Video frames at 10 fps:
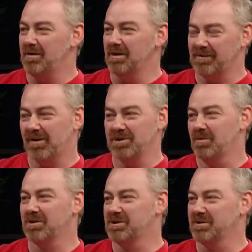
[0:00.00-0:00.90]
as far as I'm
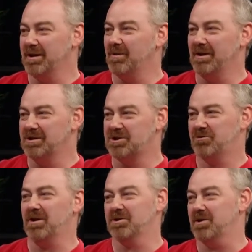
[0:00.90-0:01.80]
concerned anyway, is
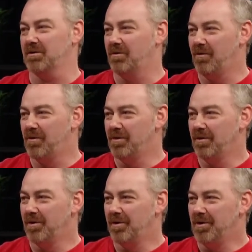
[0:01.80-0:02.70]
structure.
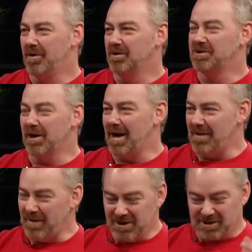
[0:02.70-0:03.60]
So, and
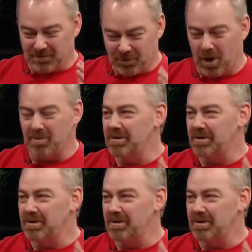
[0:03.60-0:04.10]
there's a common